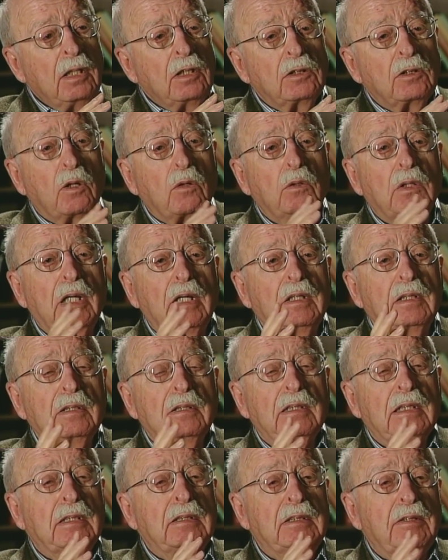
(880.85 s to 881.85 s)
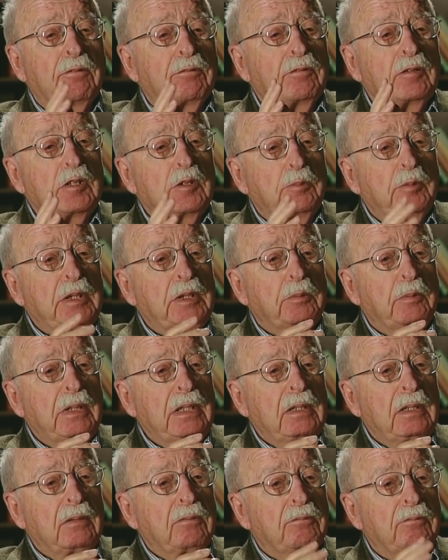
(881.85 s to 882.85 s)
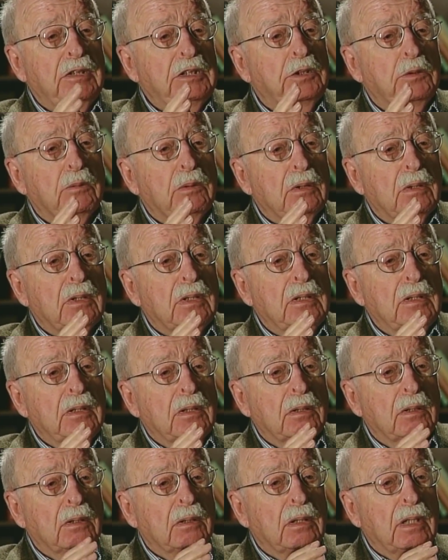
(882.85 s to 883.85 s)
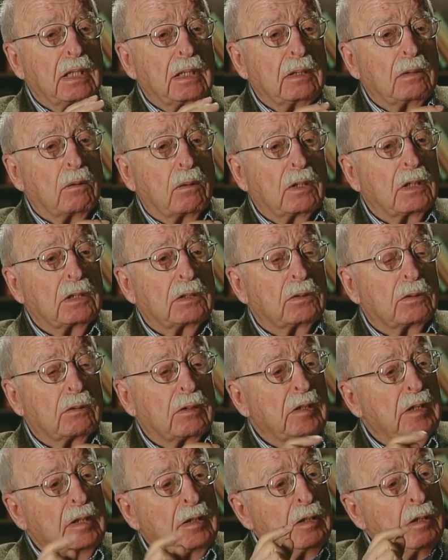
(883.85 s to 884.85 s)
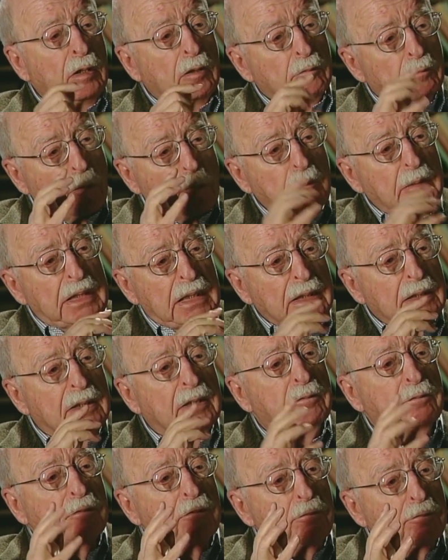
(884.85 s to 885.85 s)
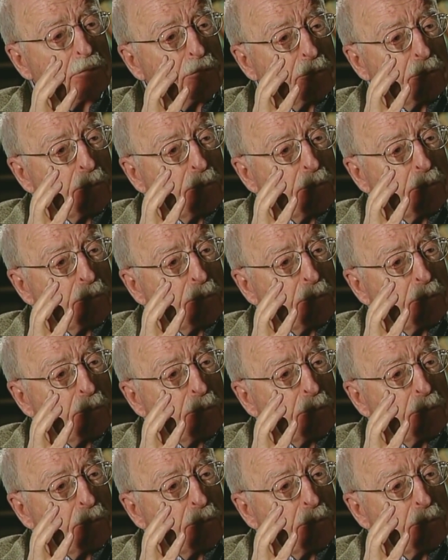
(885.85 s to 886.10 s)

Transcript: So that the difference between visual and, and auditory represents different